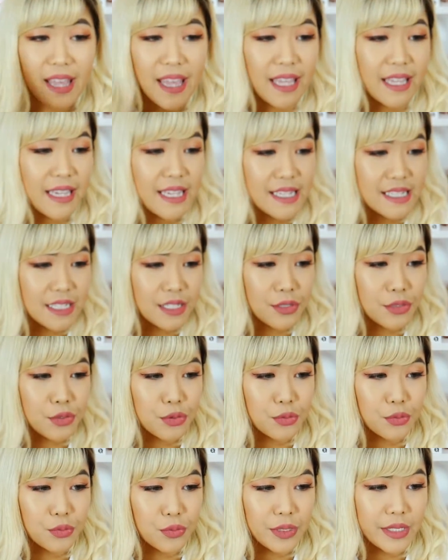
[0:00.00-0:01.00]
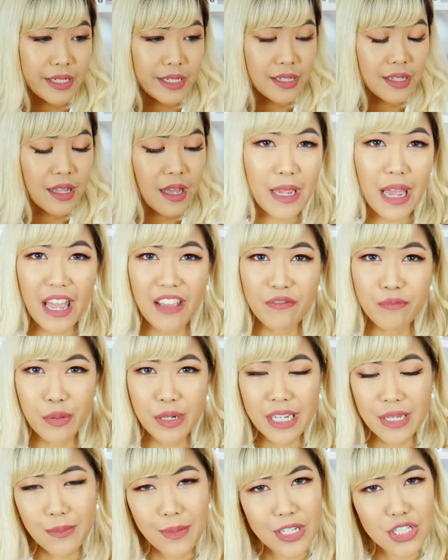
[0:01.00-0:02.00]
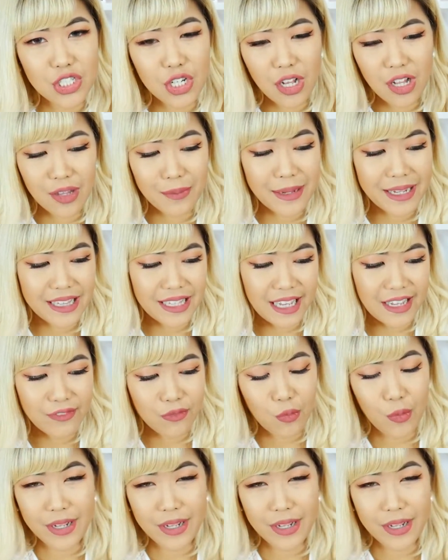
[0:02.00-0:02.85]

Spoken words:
it isn't real. I've pretty much all my life